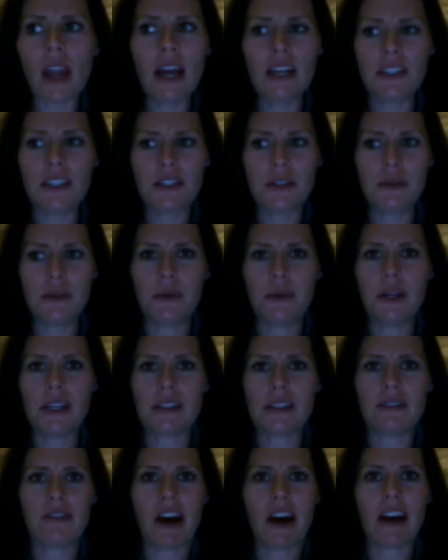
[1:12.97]
as soon
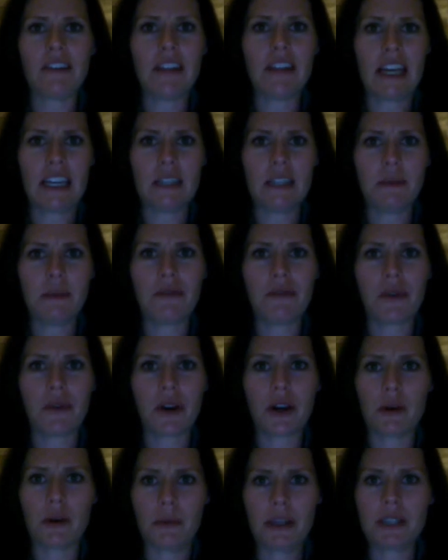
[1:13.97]
as 5 days
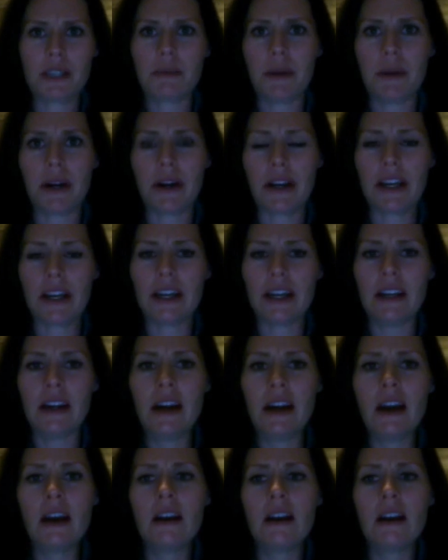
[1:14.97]
before your missed period.